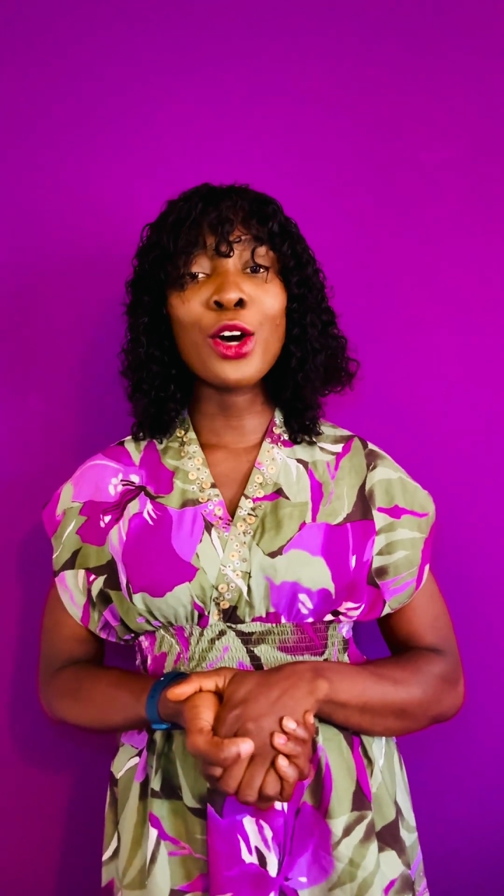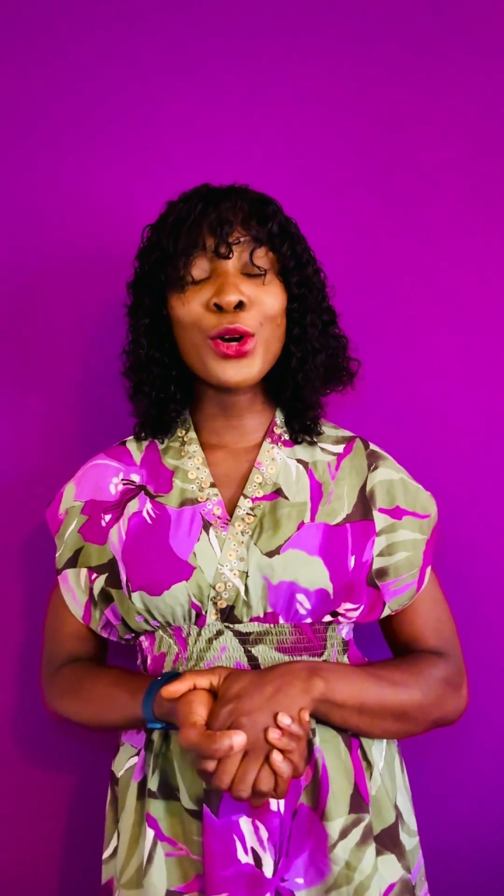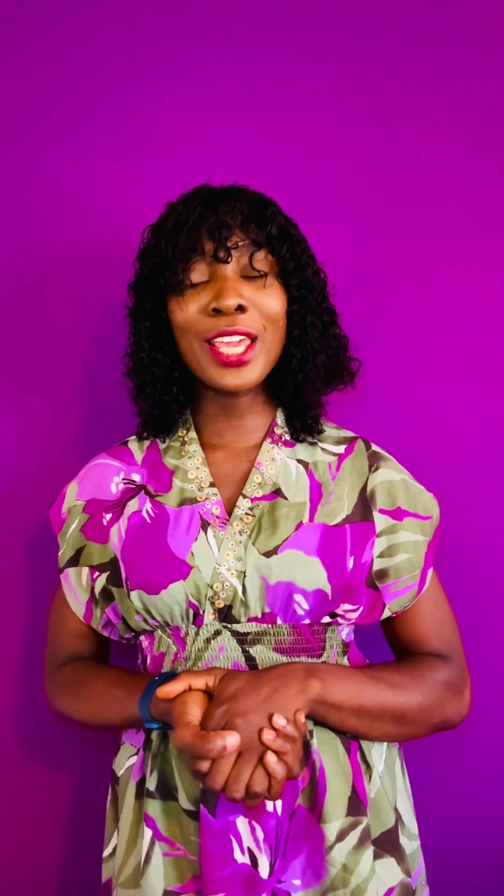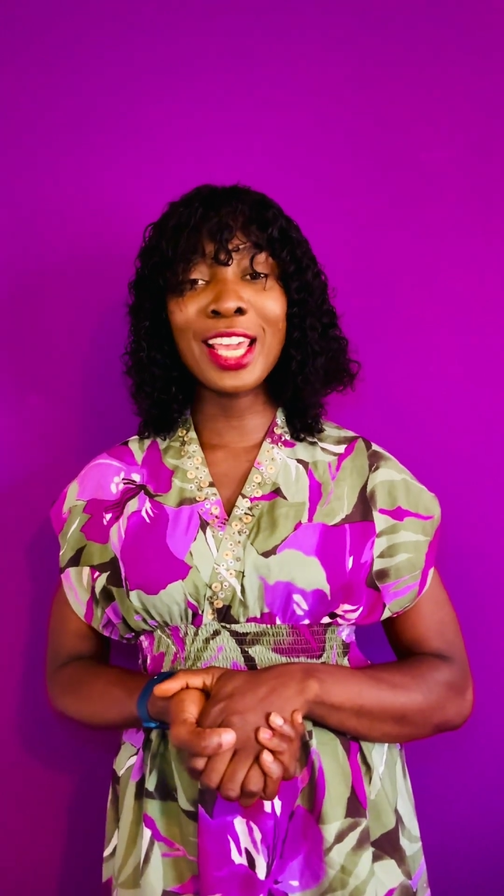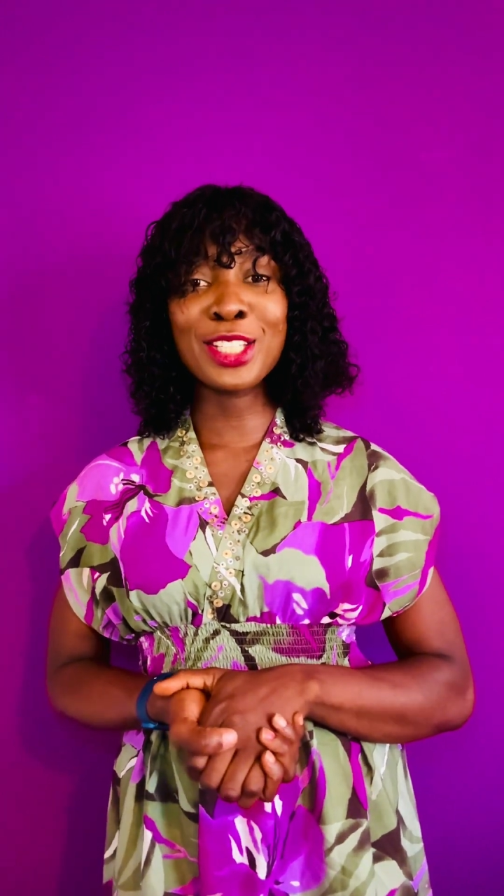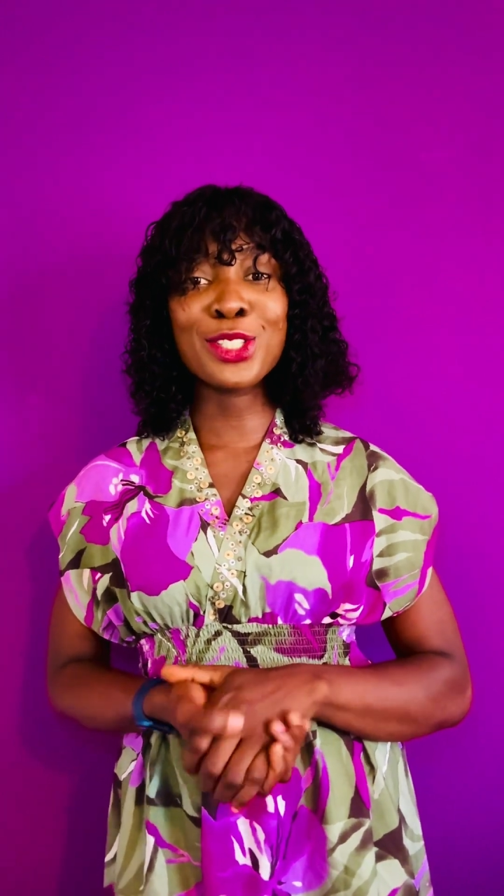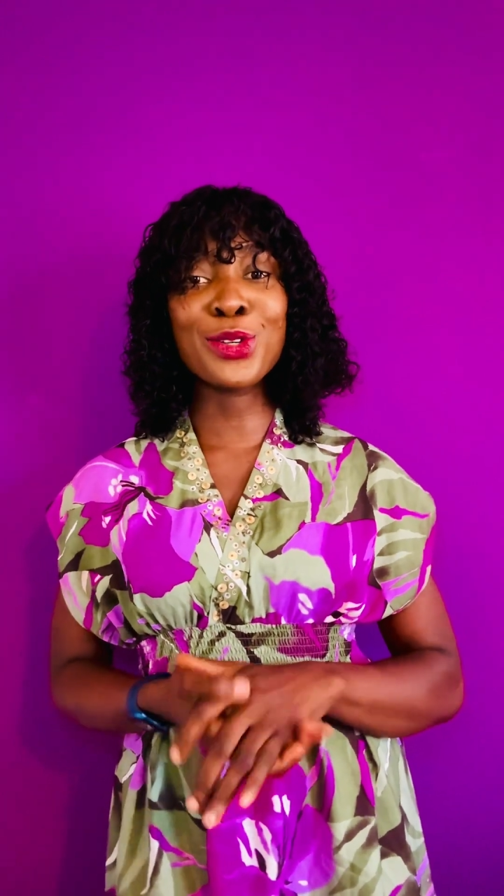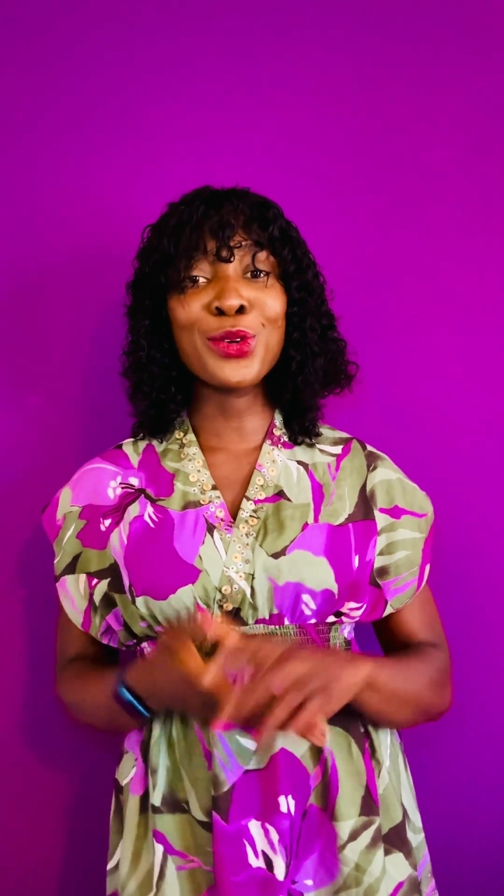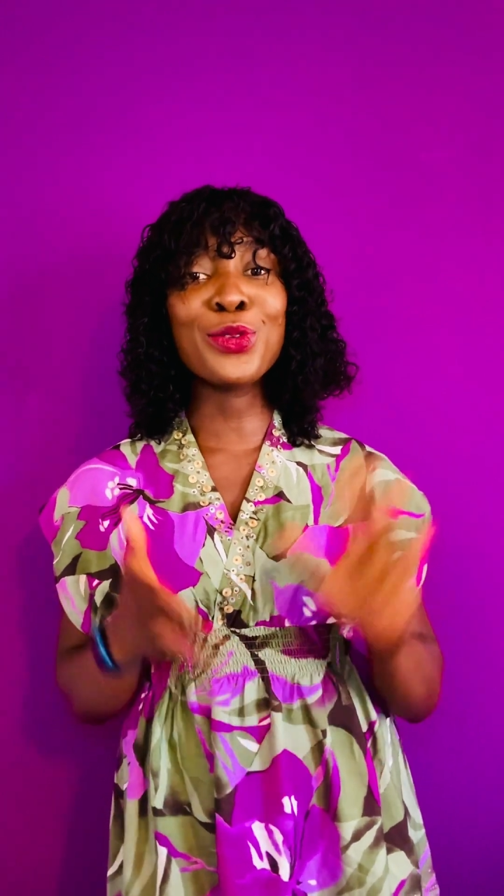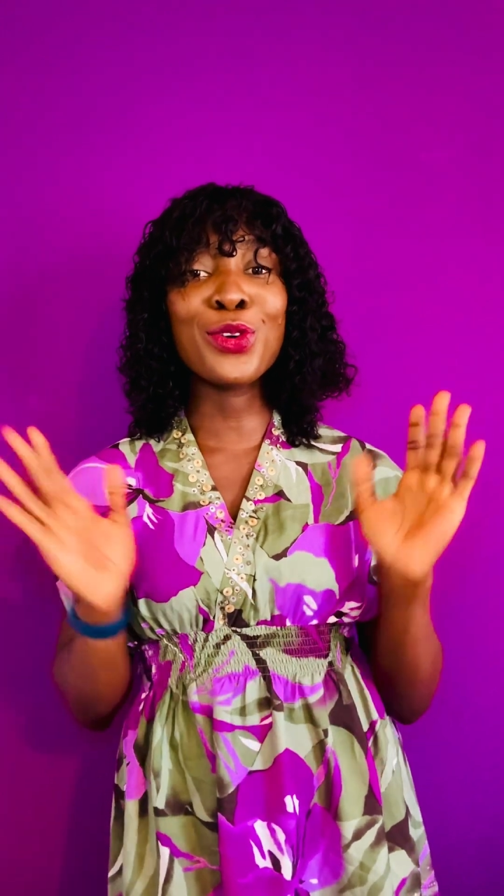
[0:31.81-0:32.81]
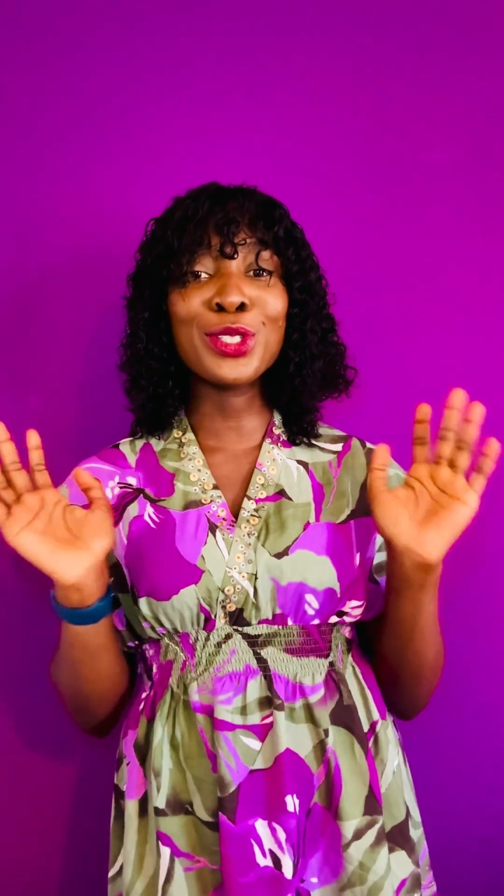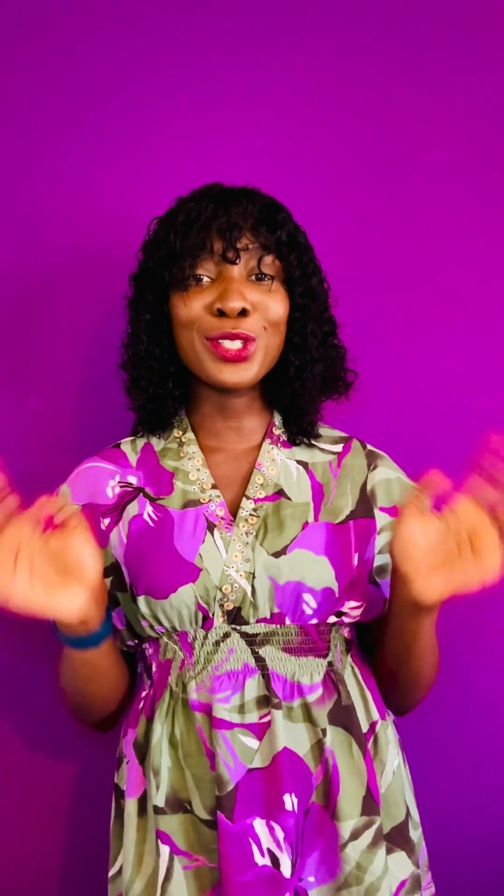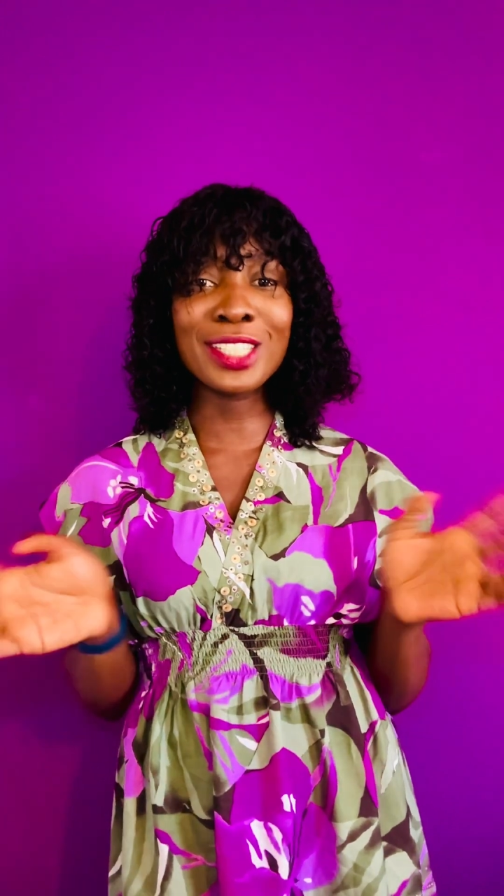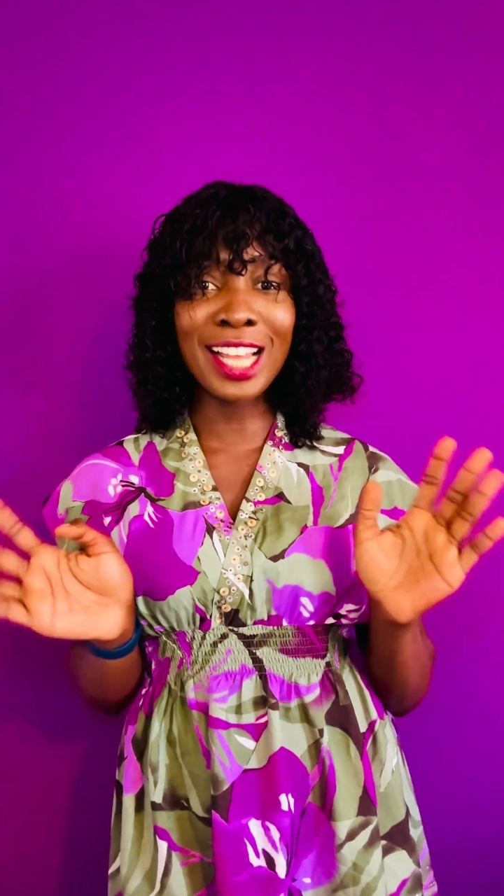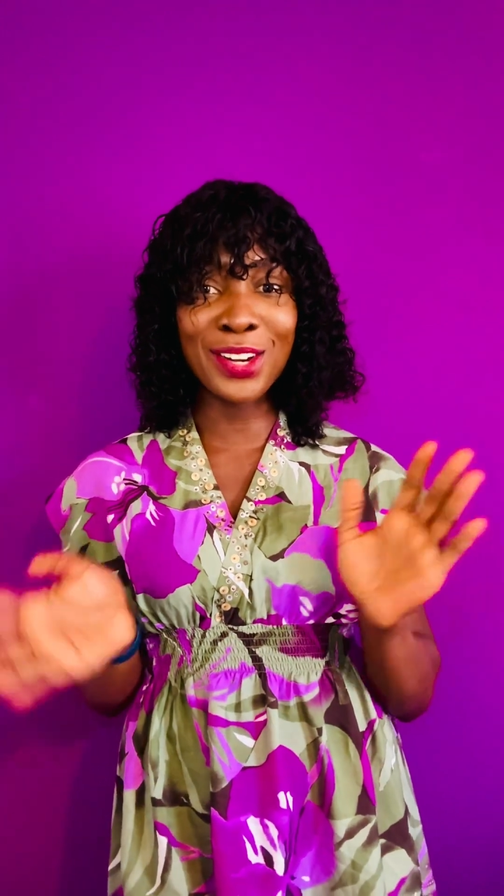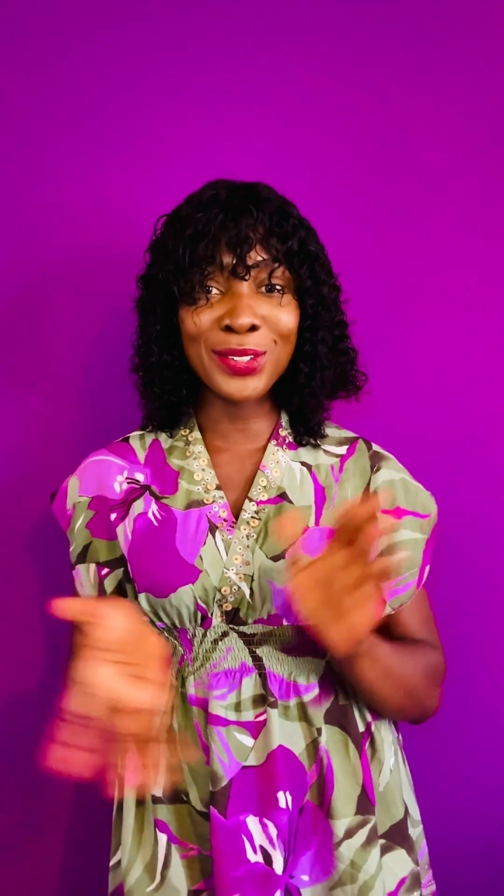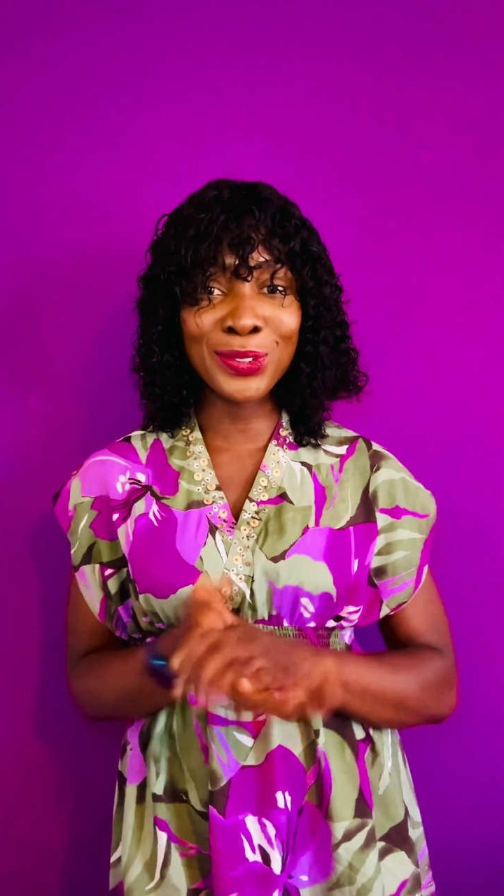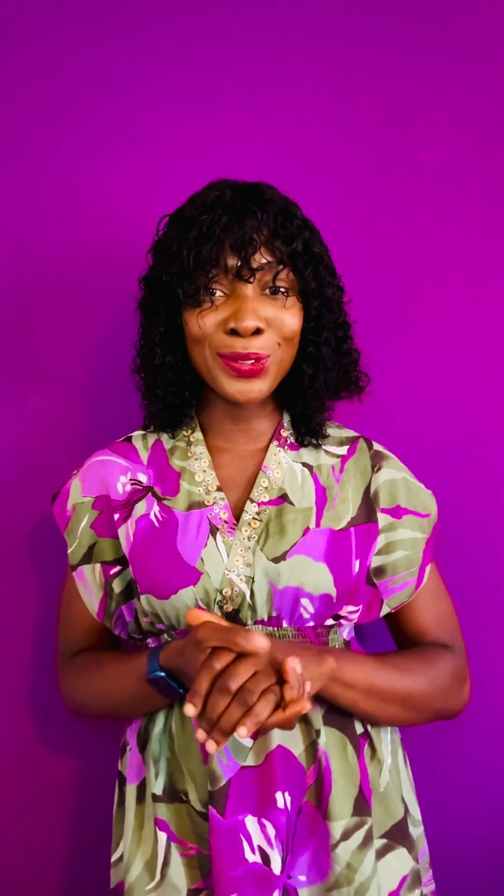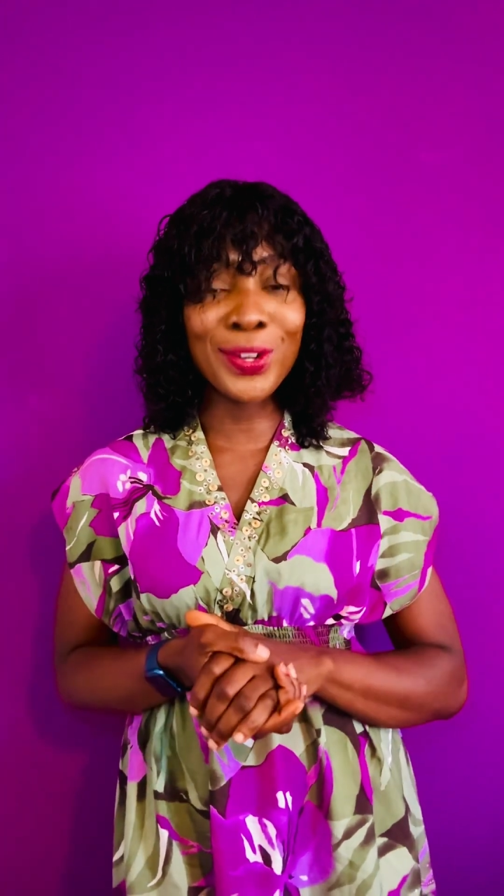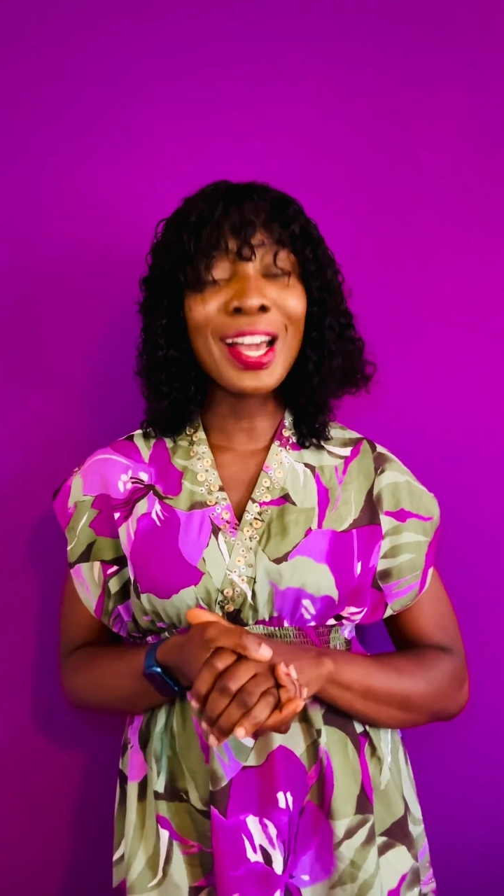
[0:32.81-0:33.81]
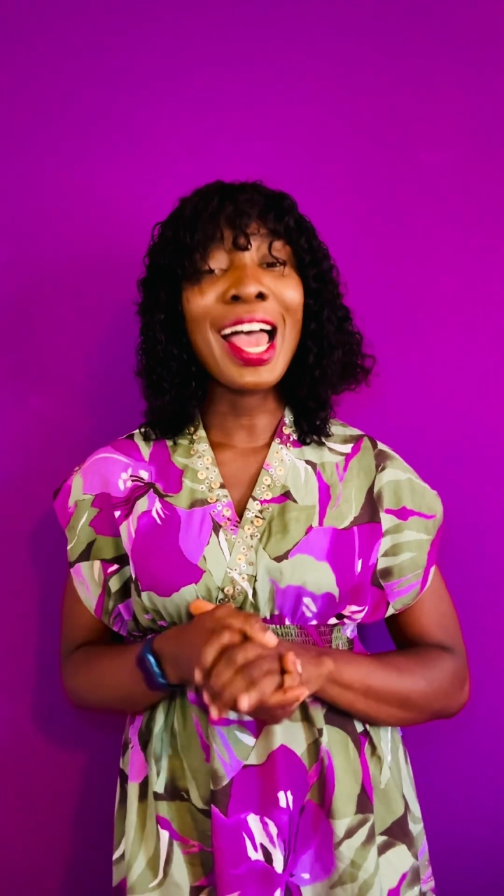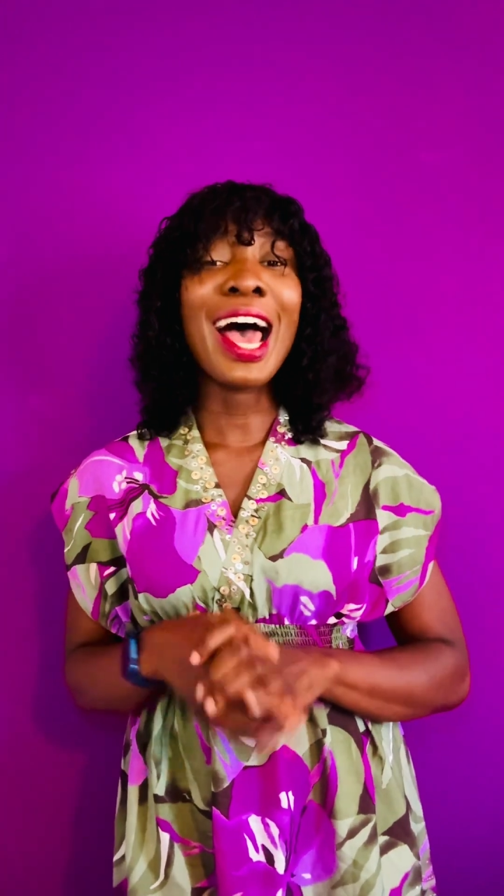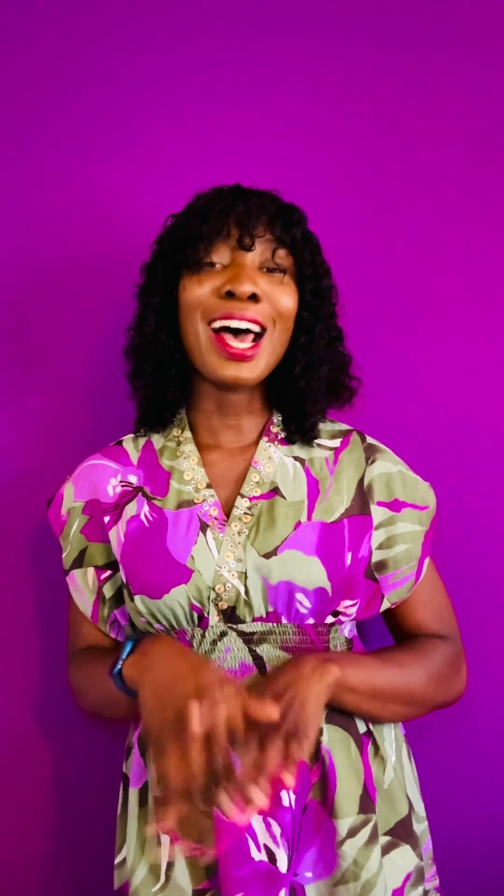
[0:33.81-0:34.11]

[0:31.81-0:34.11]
Okay, so for those that don't know,